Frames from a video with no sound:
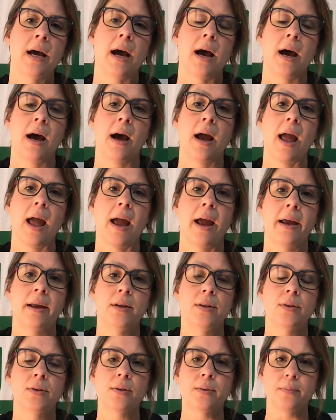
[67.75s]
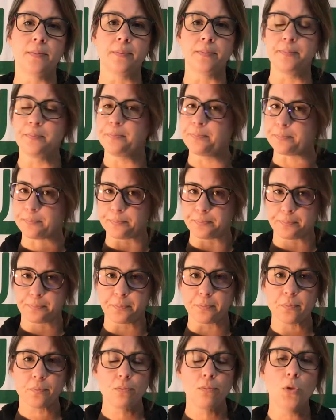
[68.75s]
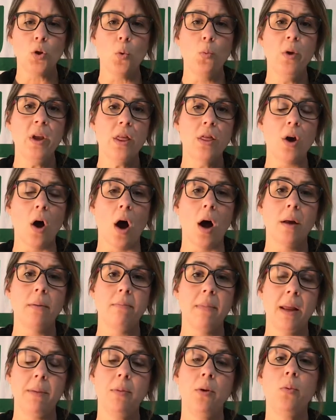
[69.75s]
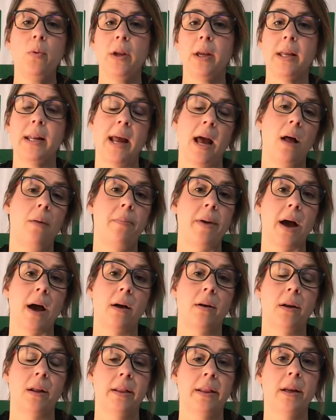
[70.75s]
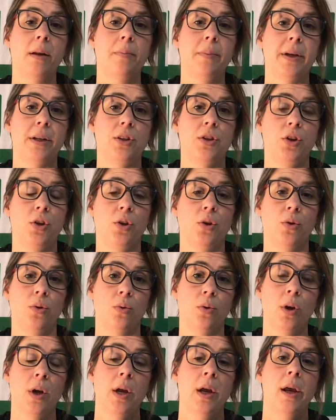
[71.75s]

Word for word: Uh, and we thought maybe we can help out a little bit too